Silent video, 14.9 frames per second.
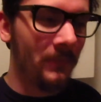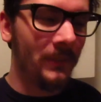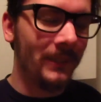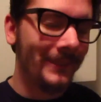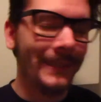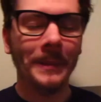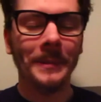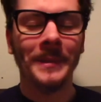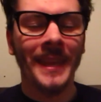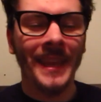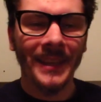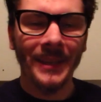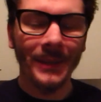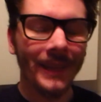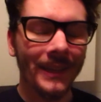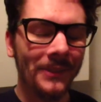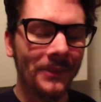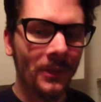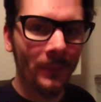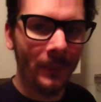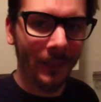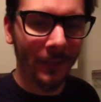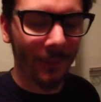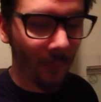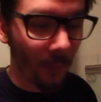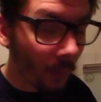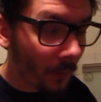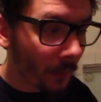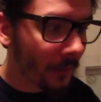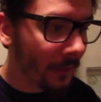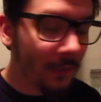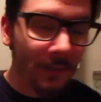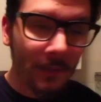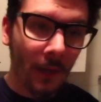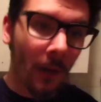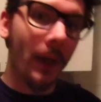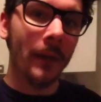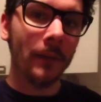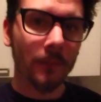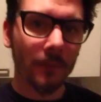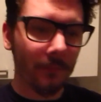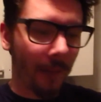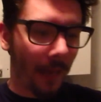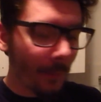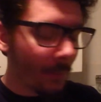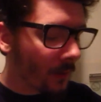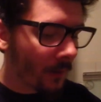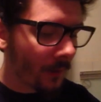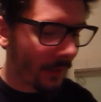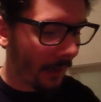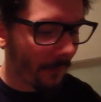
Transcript: the same thing you guys normally do, or did you go out? I'm curious.